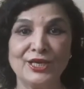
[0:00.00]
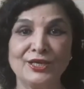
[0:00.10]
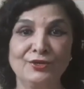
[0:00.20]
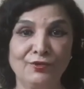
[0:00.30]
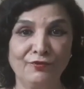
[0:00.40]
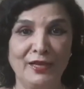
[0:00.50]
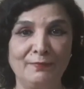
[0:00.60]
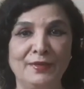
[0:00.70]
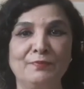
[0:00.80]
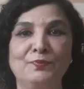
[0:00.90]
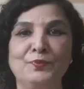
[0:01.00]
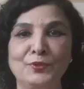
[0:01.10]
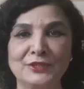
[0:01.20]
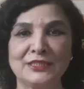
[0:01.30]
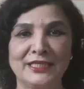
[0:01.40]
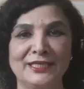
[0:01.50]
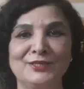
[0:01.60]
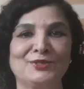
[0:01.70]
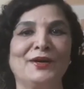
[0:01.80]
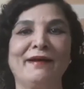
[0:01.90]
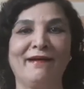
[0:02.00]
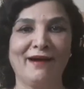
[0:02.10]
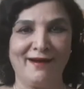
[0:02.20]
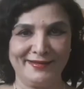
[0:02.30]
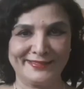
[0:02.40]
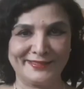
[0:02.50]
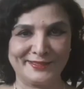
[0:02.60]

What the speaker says: you will be boosting your heart